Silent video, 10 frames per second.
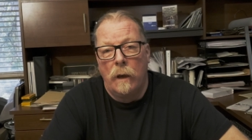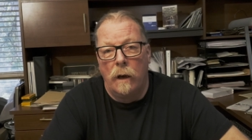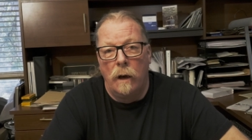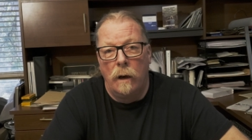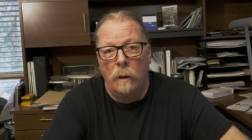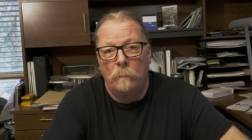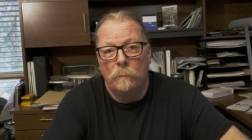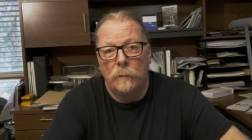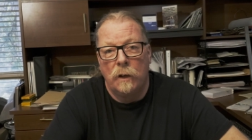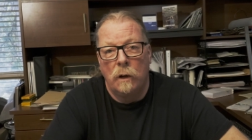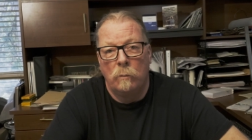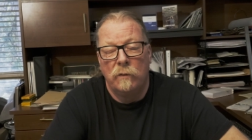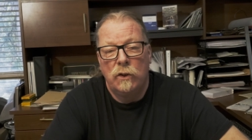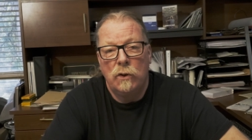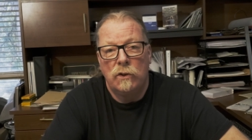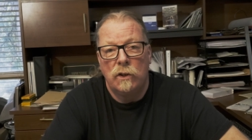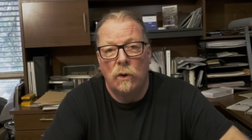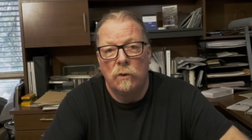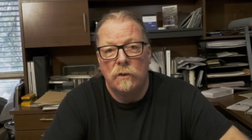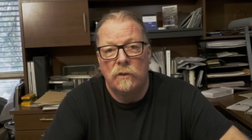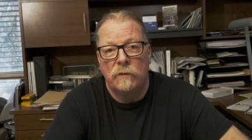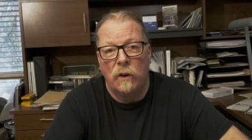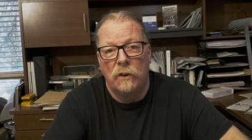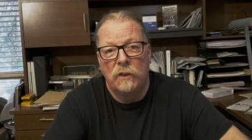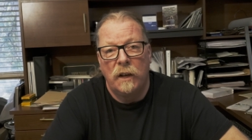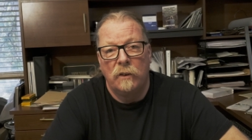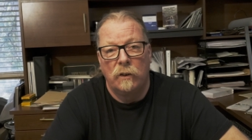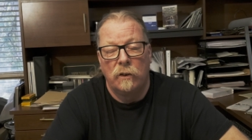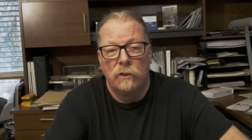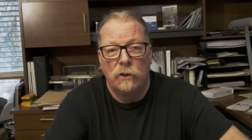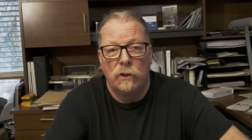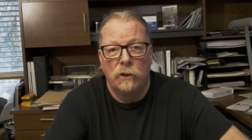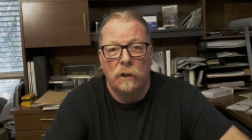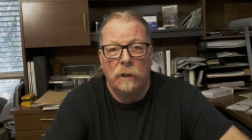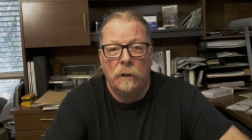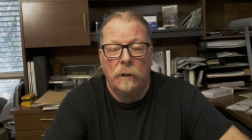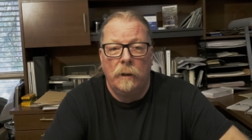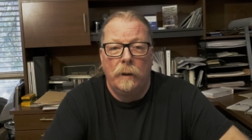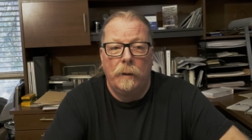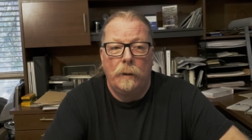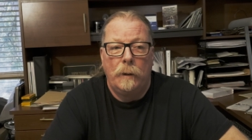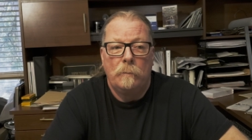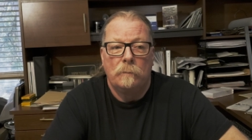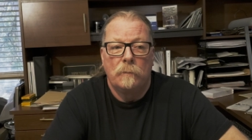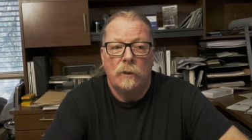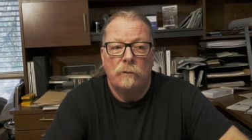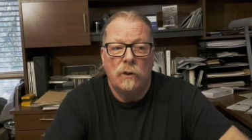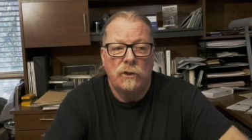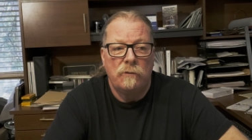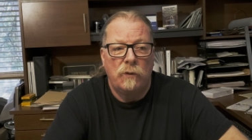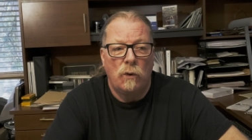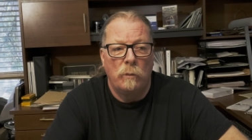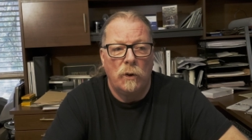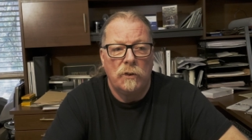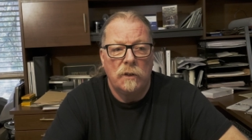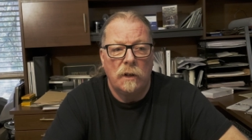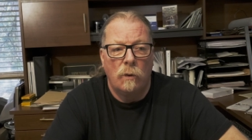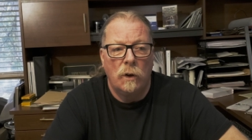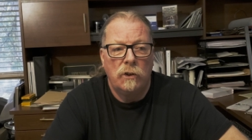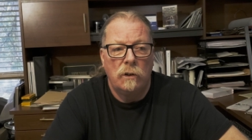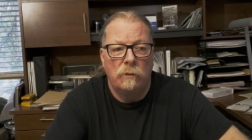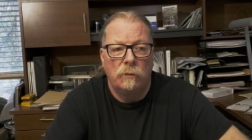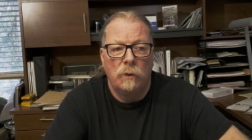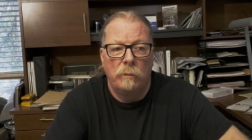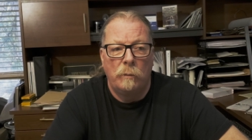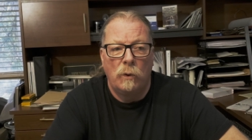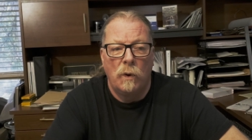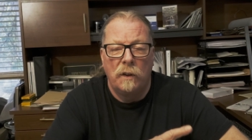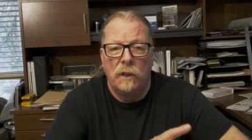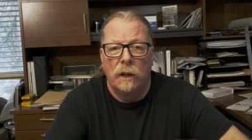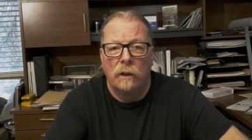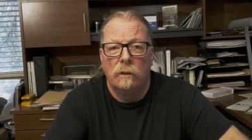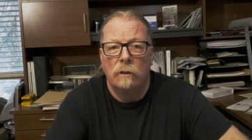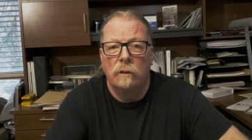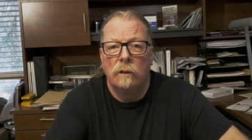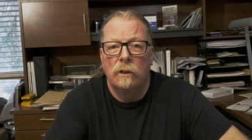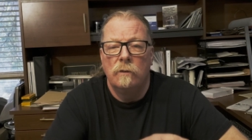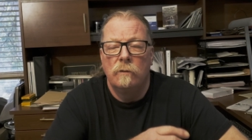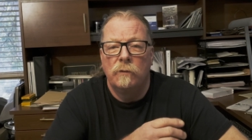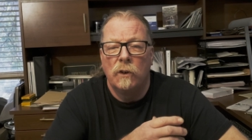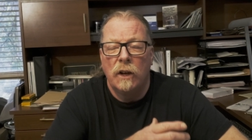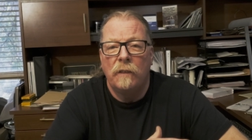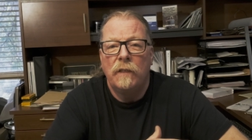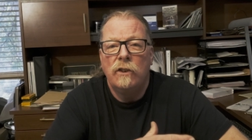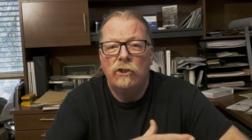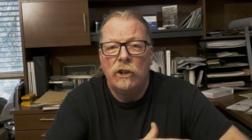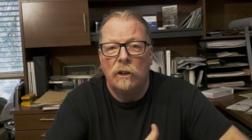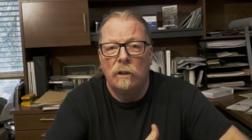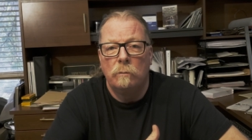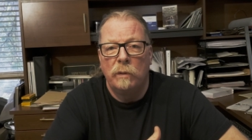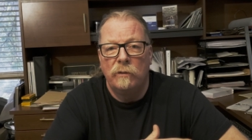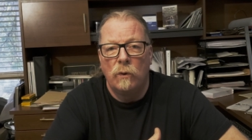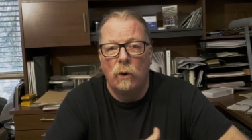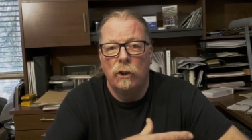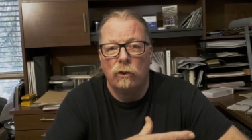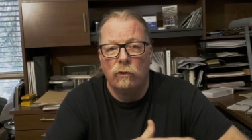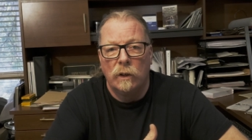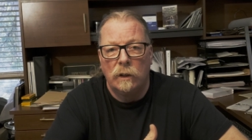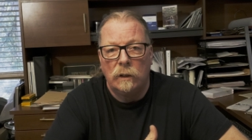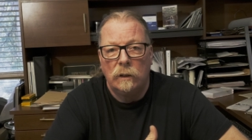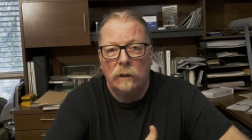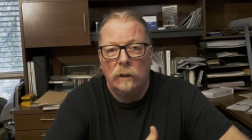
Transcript: Um, a number of do's and don'ts as far as steaks are concerned. Um, first and foremost, I want you to remember one thing. Forget the chill before you grill.